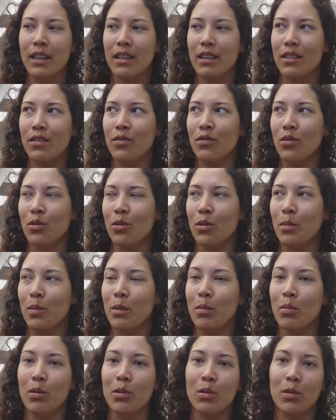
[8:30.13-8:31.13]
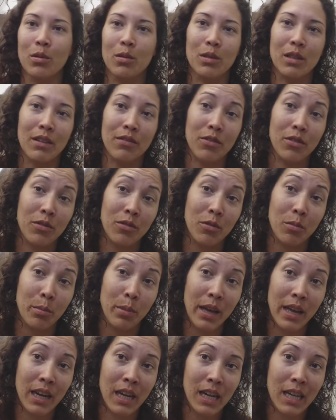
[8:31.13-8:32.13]
is for people who suffer from
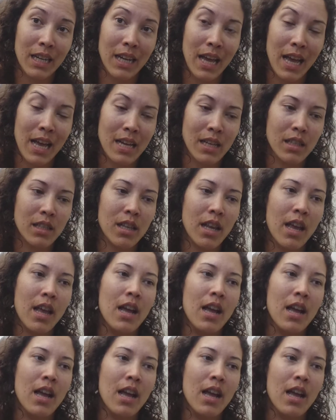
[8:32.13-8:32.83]
panic attacks.